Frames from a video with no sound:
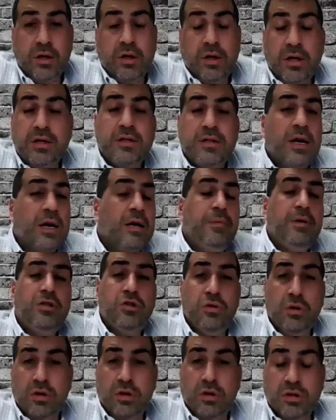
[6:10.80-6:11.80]
It's not going to be
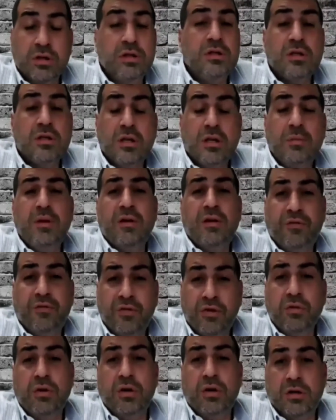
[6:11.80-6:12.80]
2 years. It's going to be a
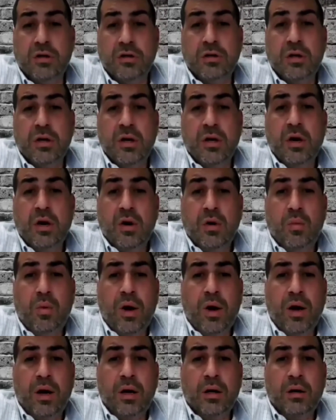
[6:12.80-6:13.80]
few years
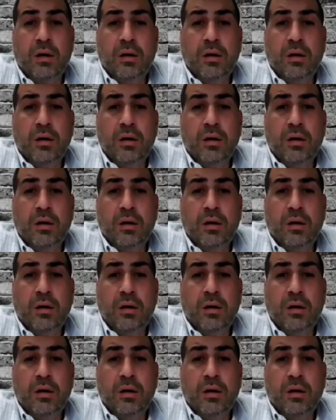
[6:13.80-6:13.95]
where